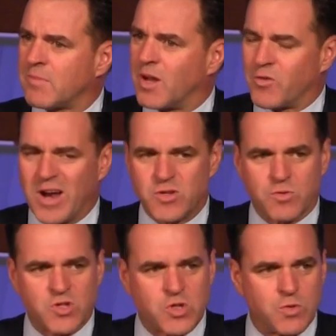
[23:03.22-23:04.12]
a
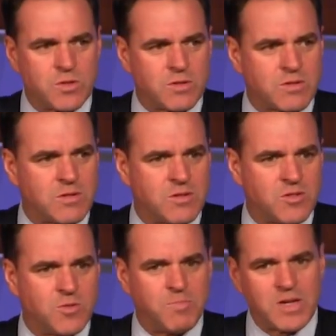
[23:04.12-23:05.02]
graduate student
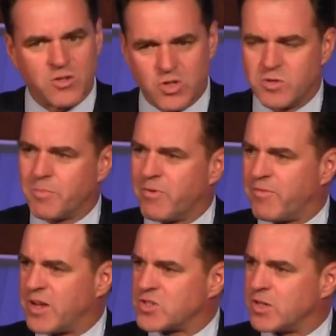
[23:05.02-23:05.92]
to being a junior
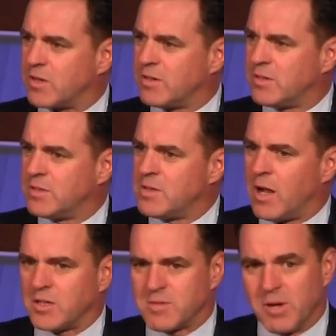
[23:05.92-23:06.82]
professor,
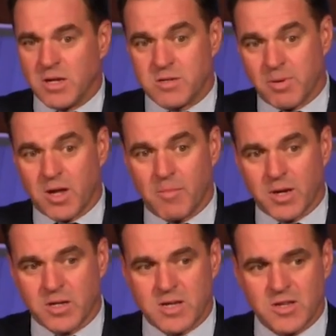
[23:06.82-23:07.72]
ultimately to
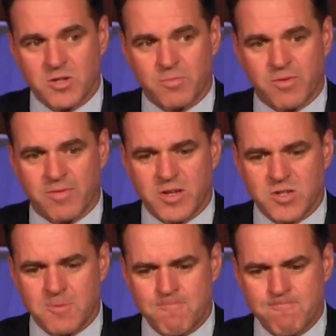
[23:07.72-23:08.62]
becoming a tenured
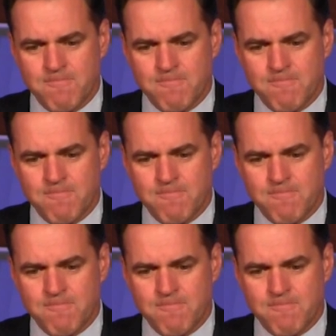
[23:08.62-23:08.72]
professor,